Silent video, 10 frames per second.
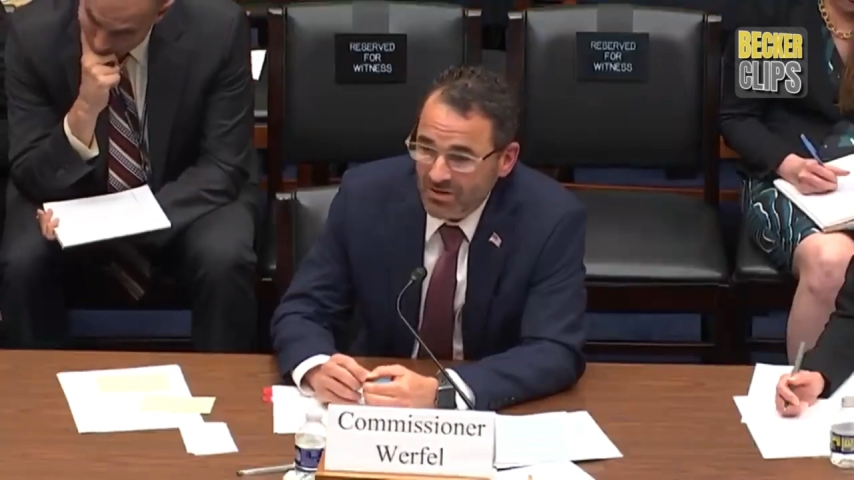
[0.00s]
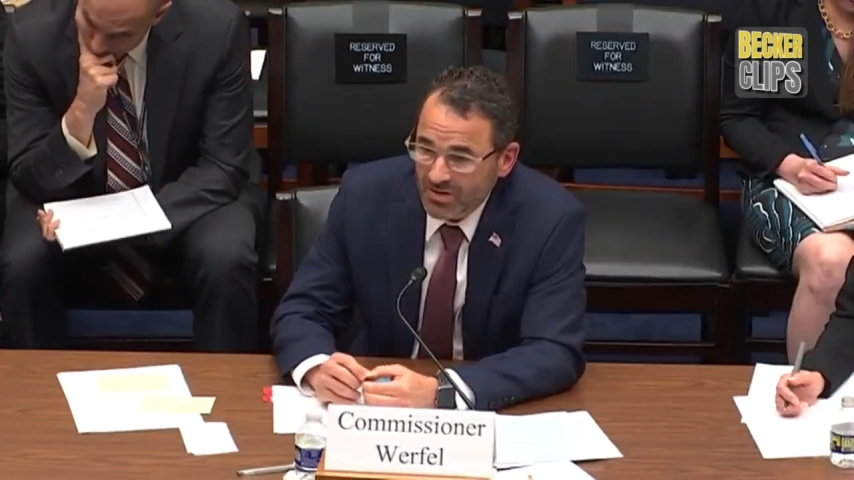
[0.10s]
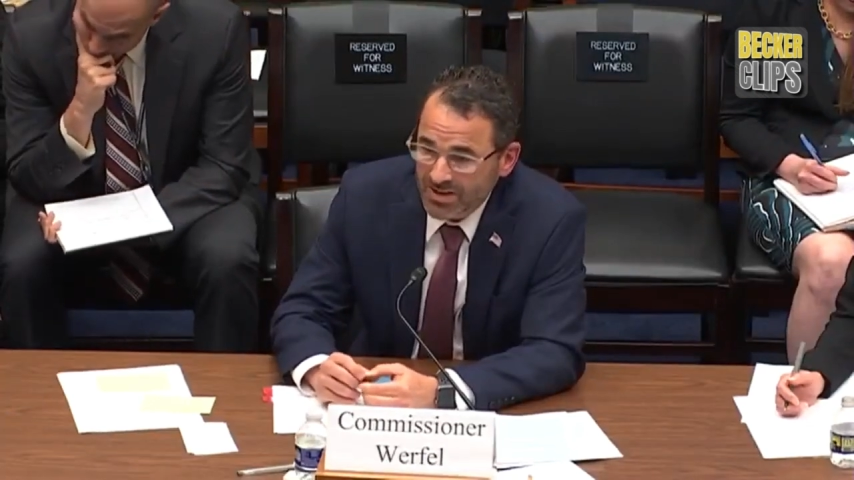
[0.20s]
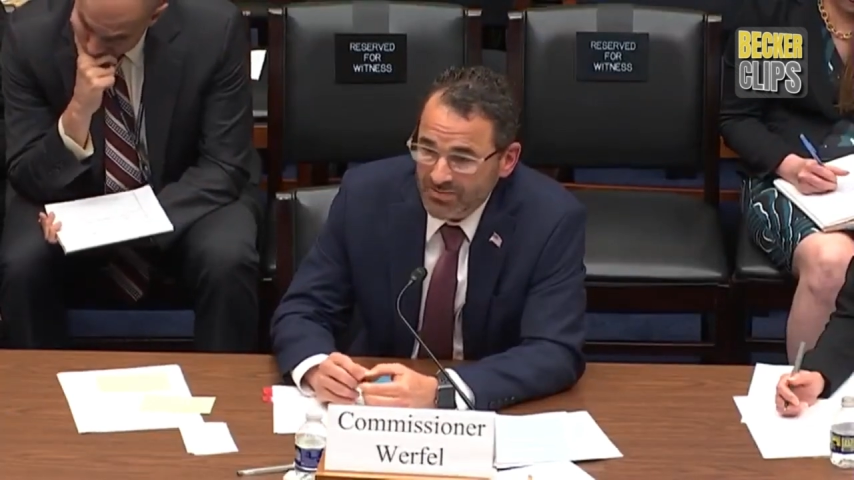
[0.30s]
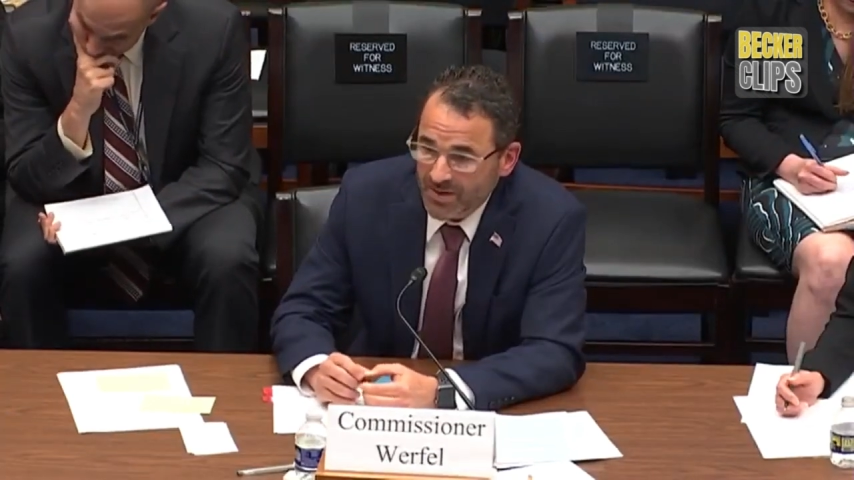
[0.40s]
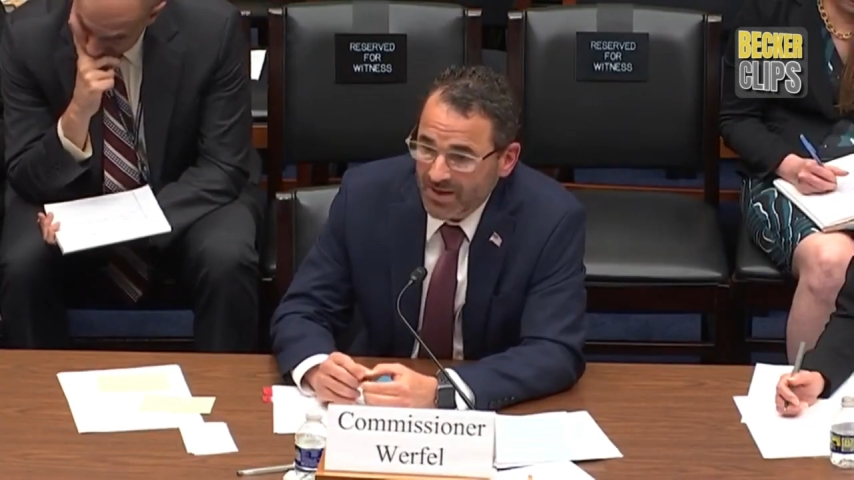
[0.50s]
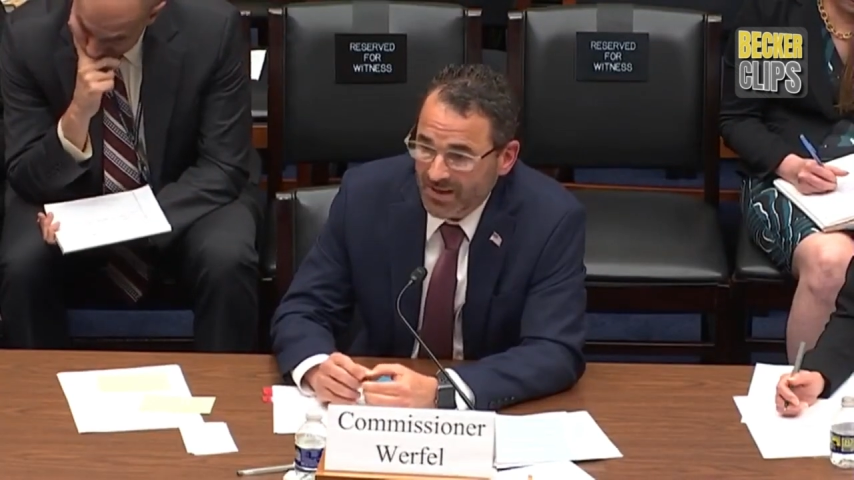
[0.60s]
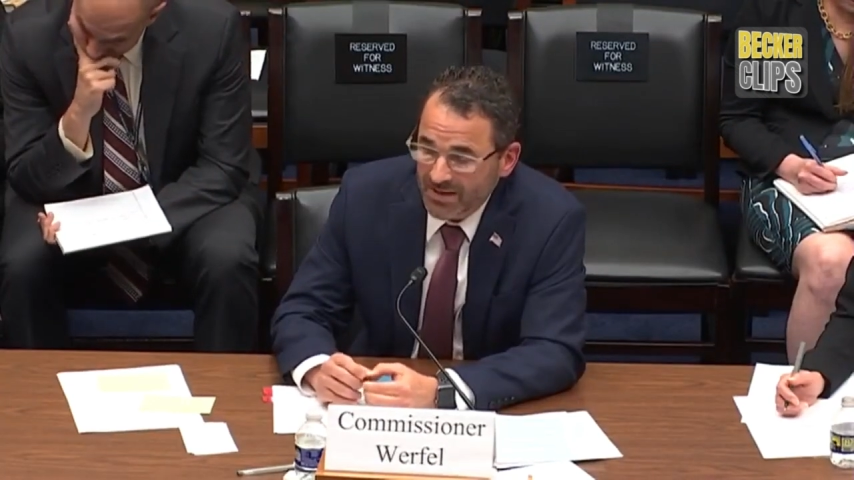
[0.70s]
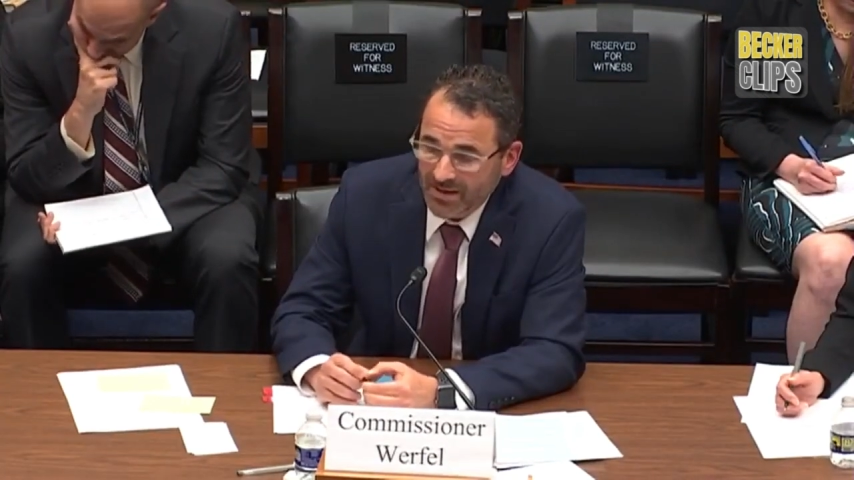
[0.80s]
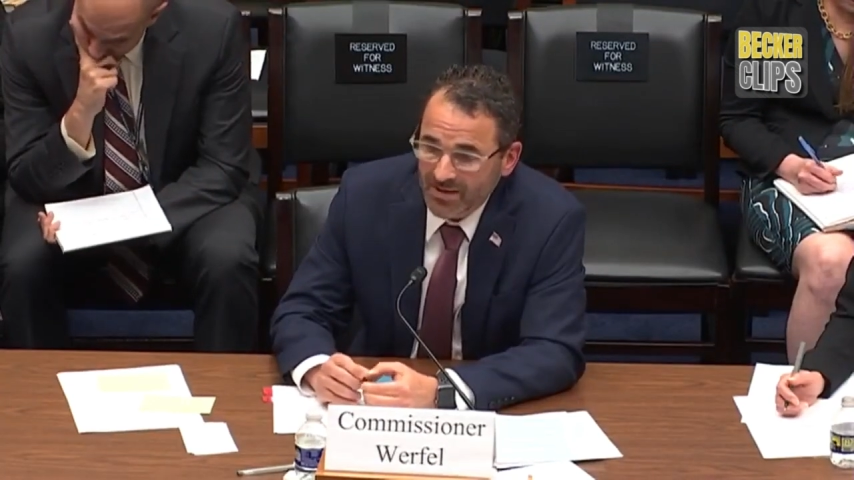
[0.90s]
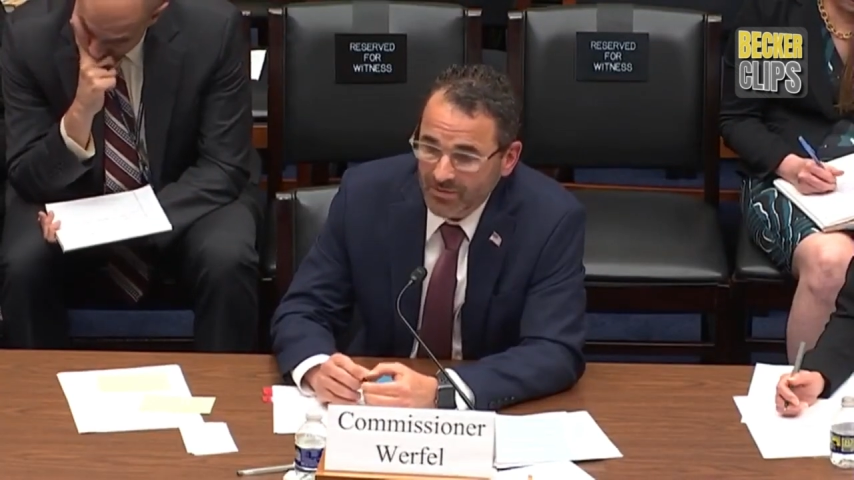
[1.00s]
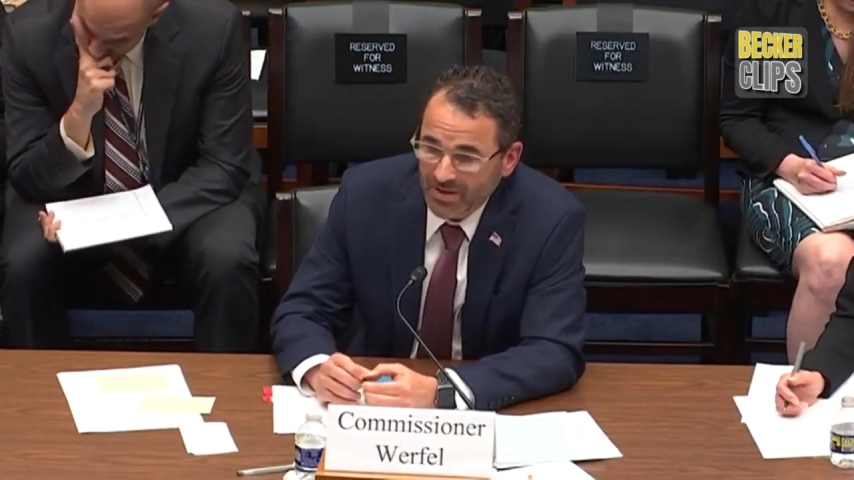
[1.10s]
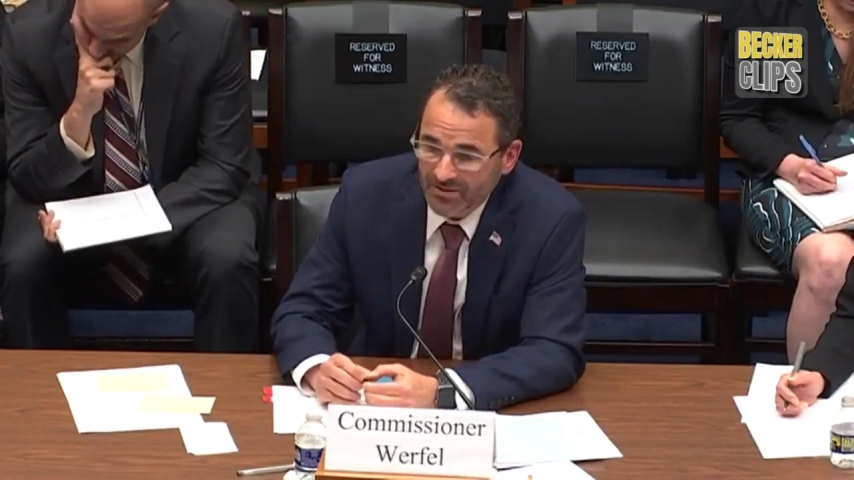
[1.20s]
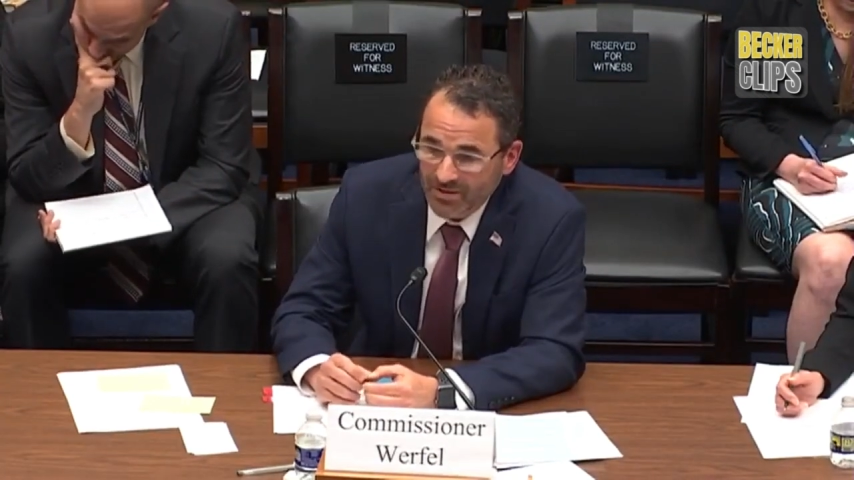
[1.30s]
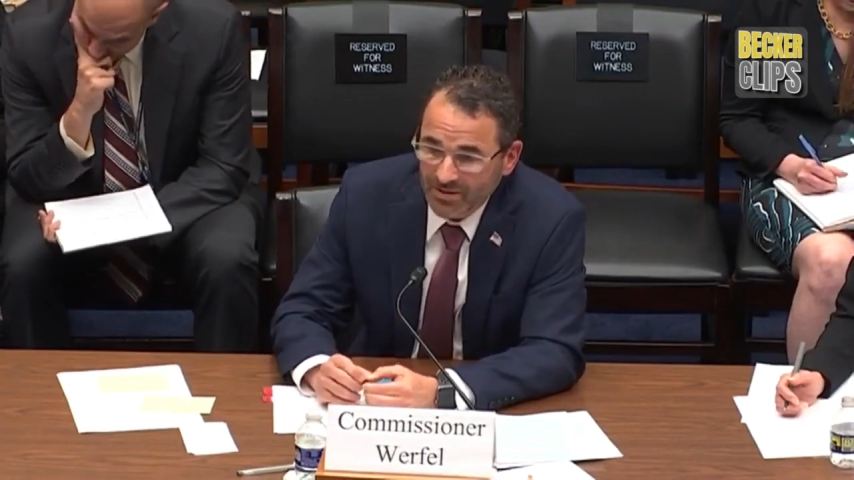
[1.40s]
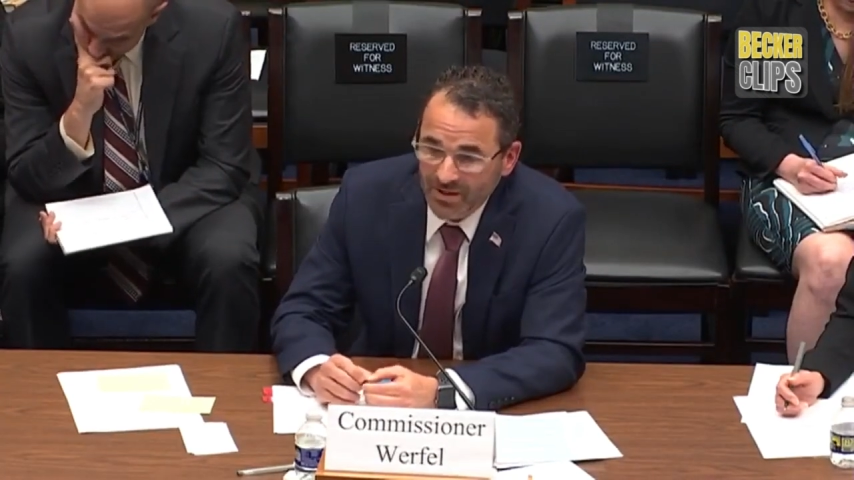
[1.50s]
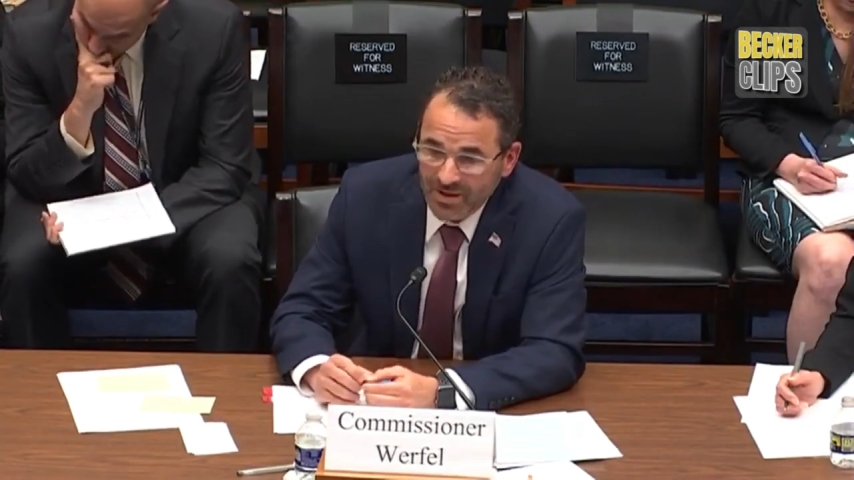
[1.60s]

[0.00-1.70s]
rates by income level.